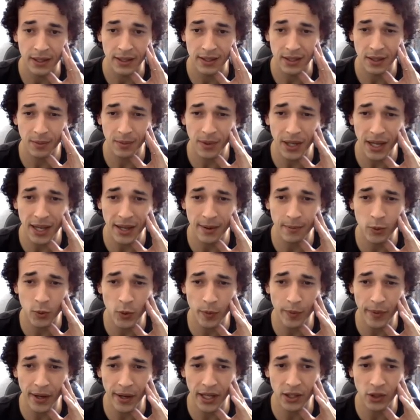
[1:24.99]
Sometimes
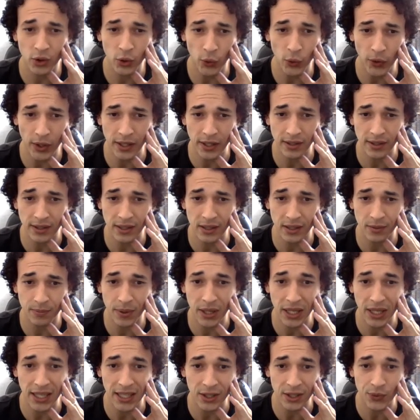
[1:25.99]
we make choices
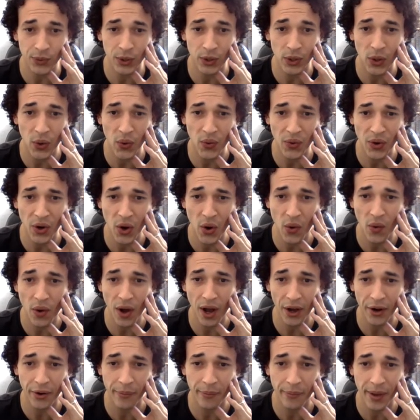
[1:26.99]
because we don't know
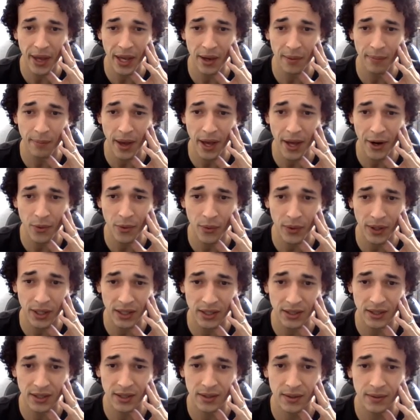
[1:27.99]
how to make better
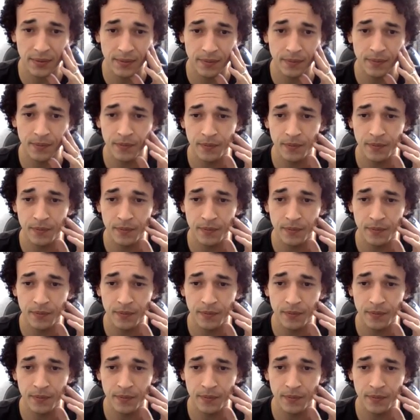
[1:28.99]
ones,